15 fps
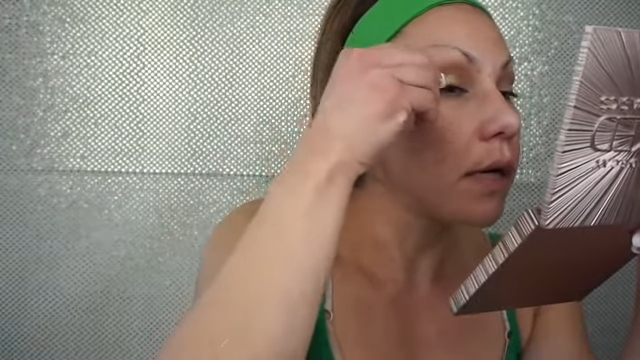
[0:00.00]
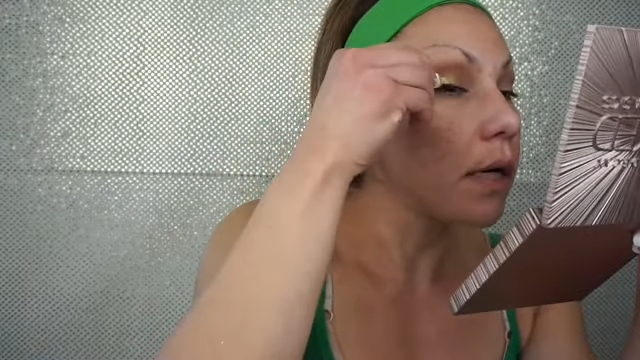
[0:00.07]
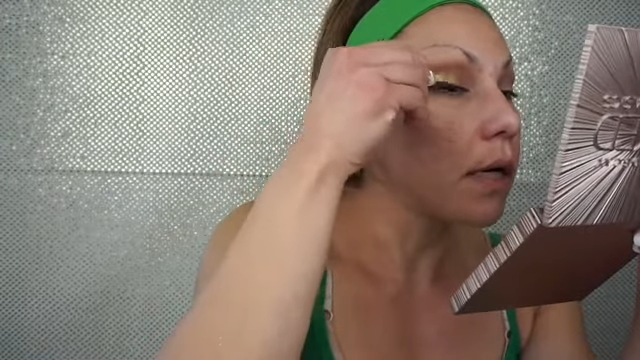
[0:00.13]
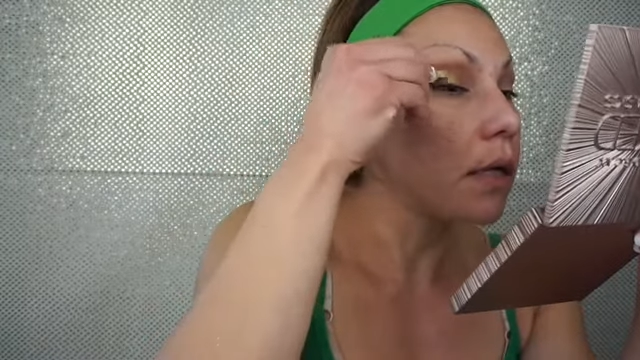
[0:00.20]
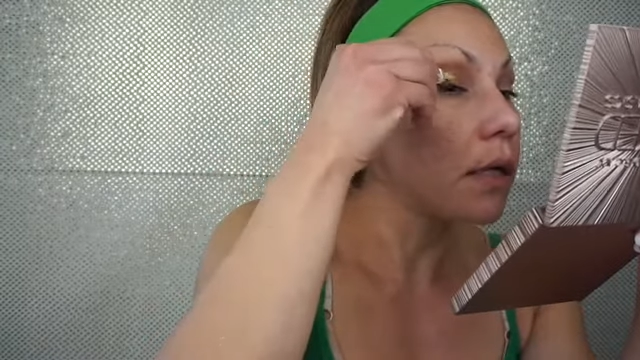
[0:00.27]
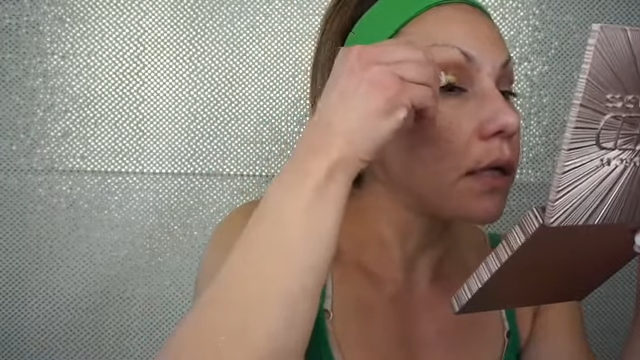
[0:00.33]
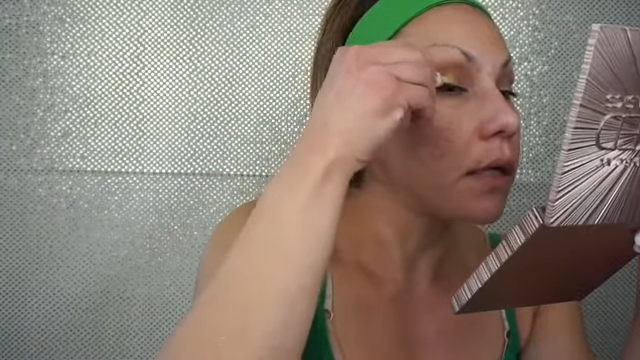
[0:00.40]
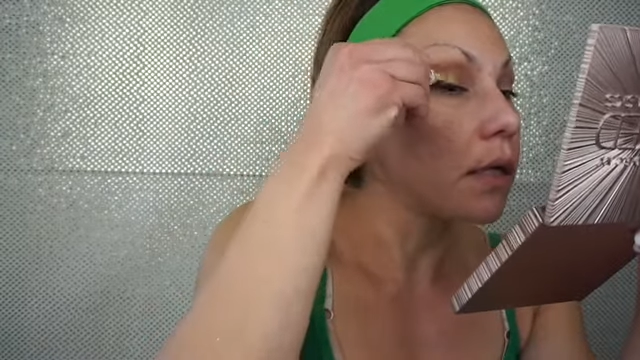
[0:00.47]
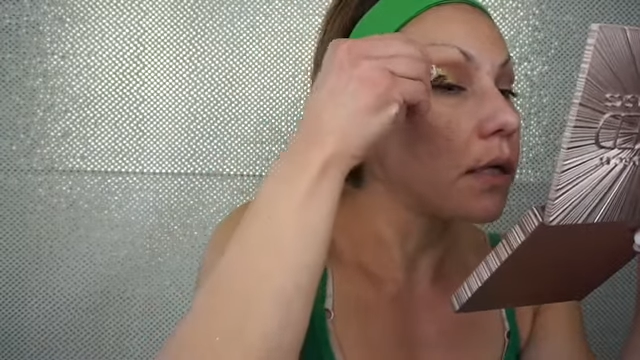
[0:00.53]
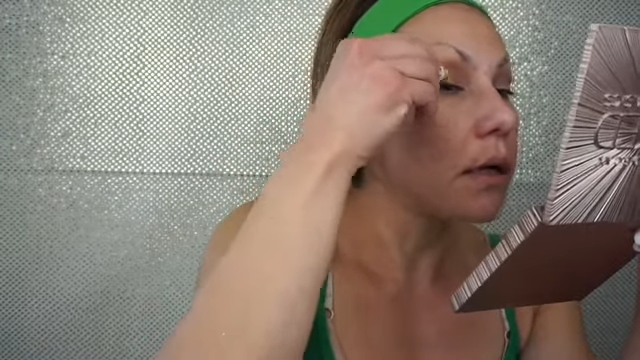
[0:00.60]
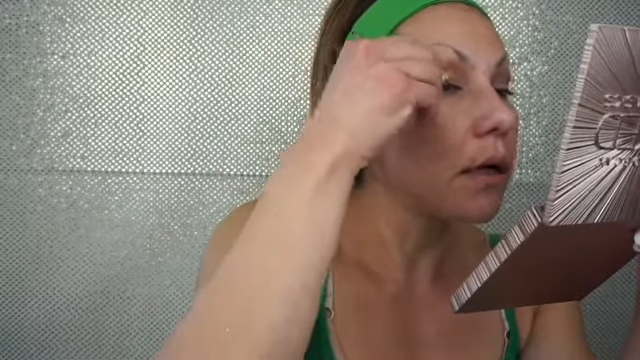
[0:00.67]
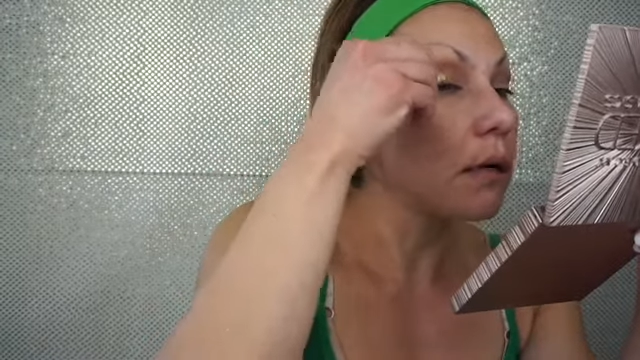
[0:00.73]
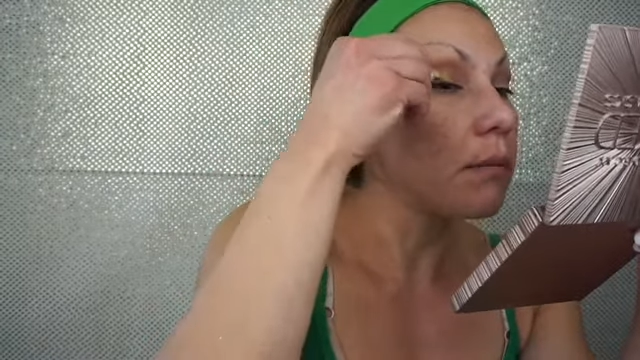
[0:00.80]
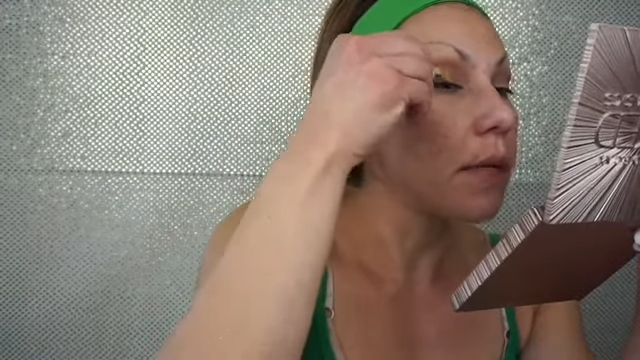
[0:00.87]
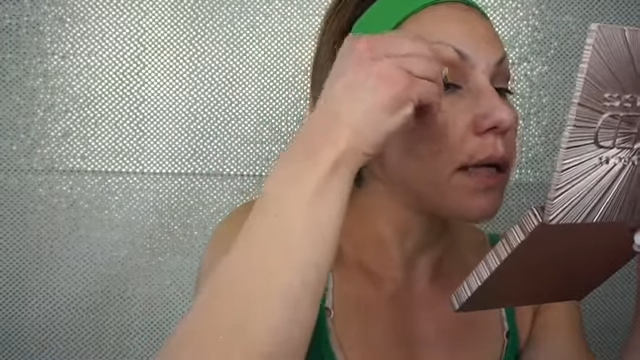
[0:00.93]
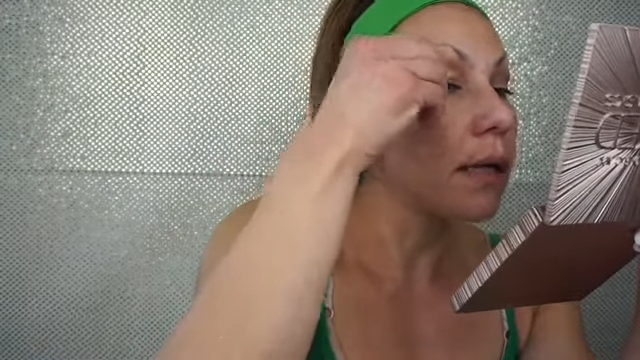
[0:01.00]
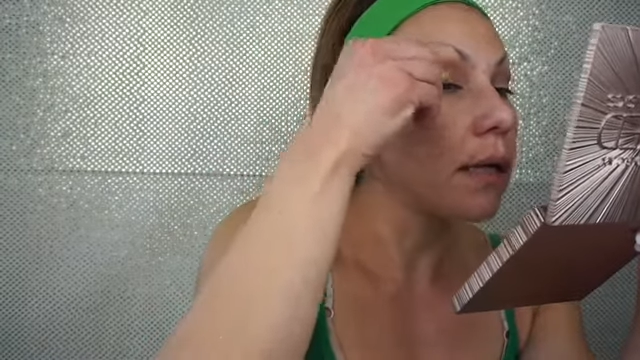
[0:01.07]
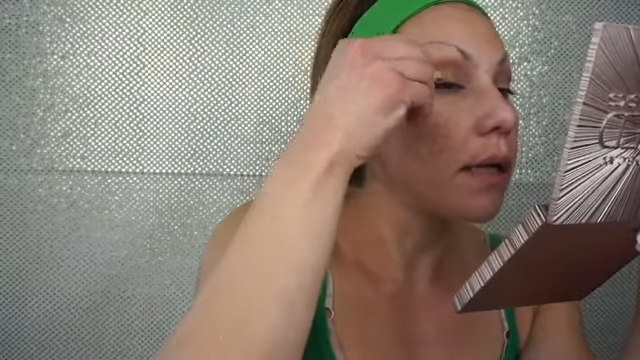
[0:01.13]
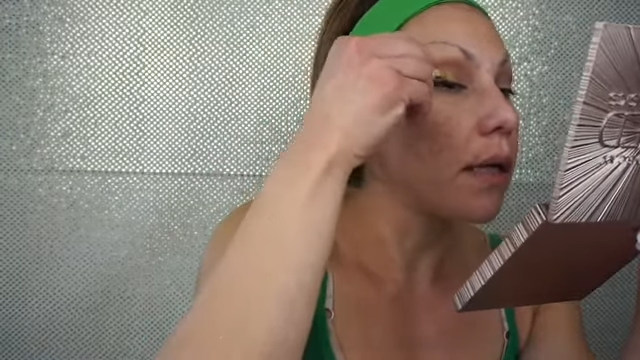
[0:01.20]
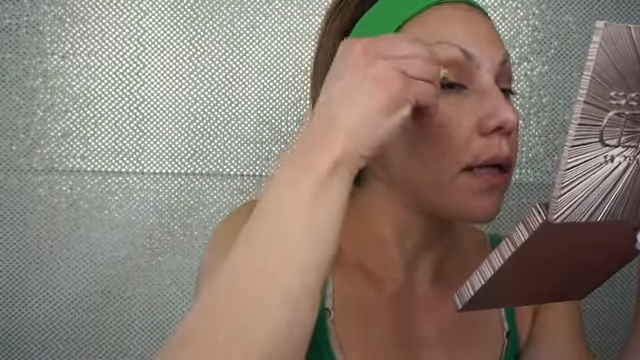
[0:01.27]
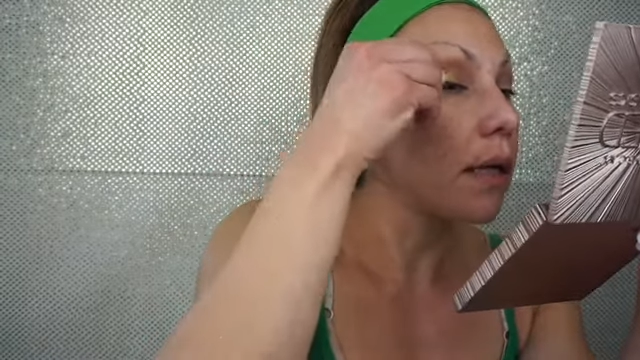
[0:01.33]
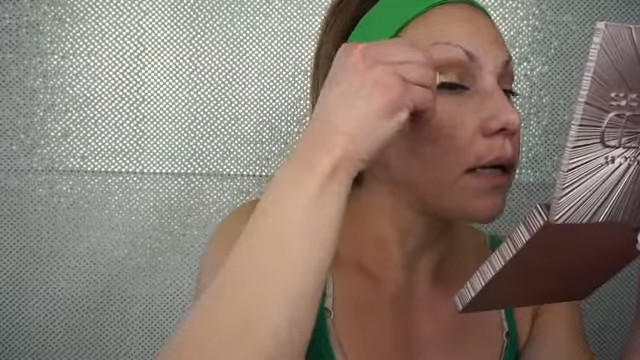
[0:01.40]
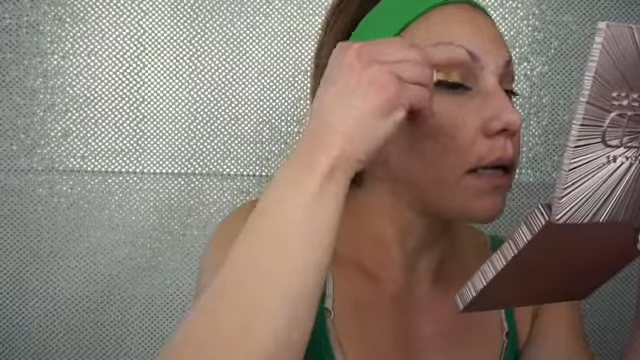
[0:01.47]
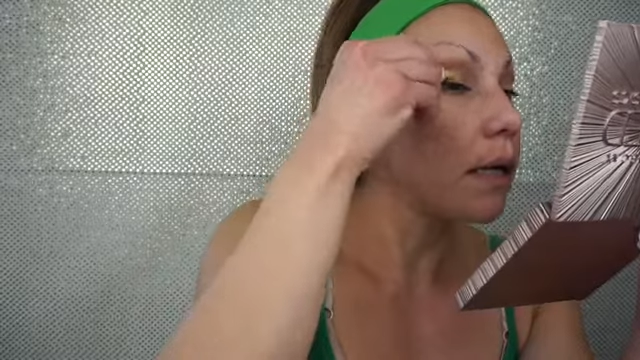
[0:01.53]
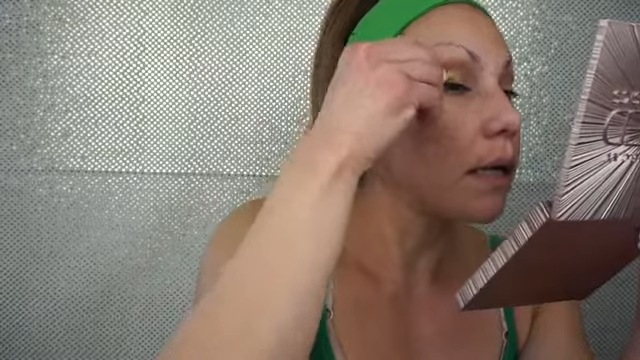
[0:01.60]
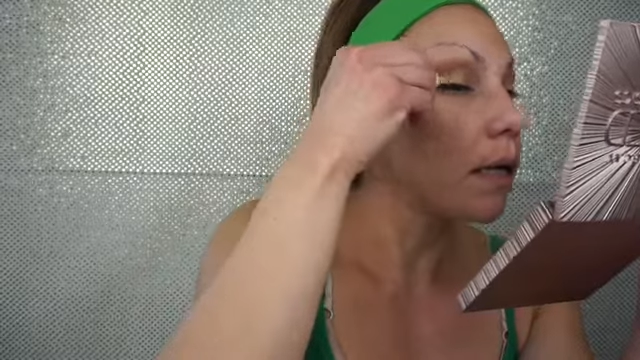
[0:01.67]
here on my lid.